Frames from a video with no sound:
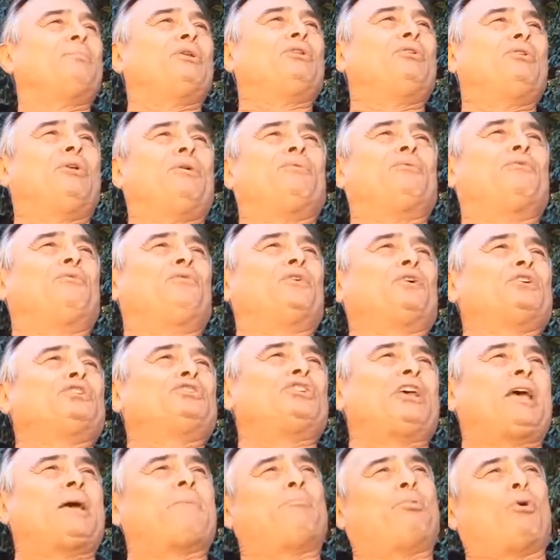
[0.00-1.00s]
But, for
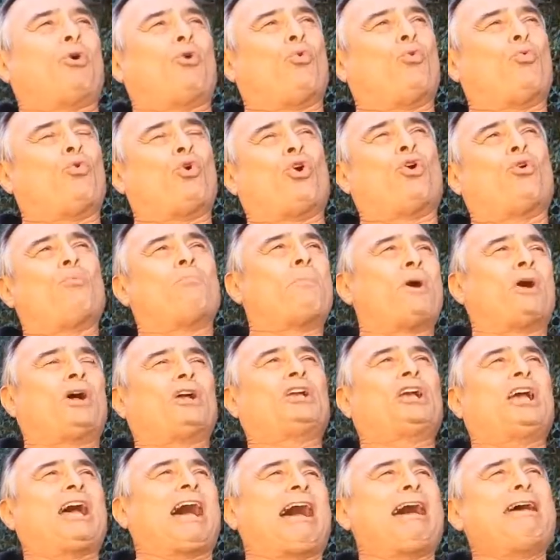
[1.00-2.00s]
example,
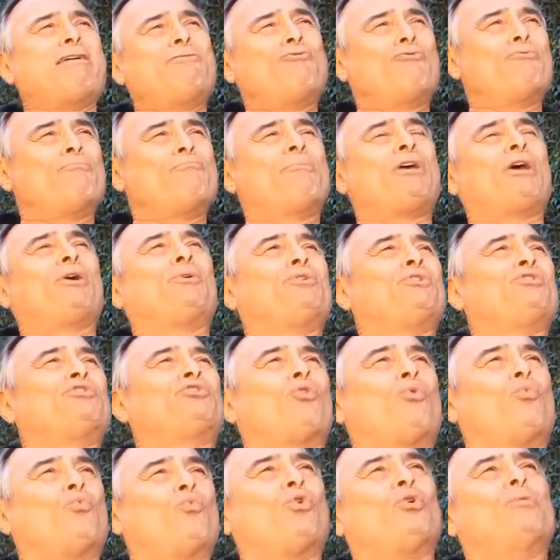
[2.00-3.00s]
a guy who
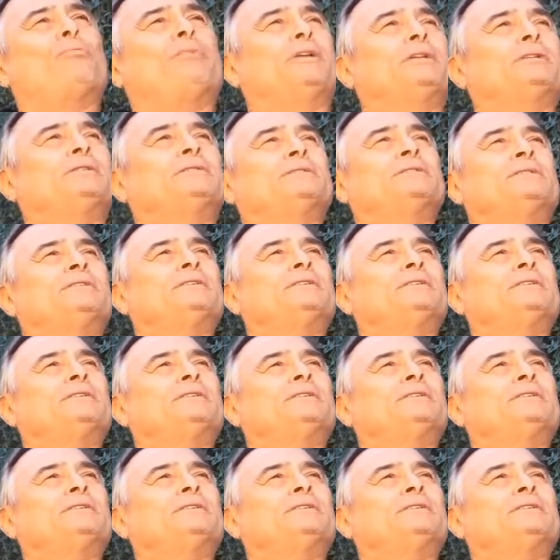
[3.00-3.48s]
marries a woman,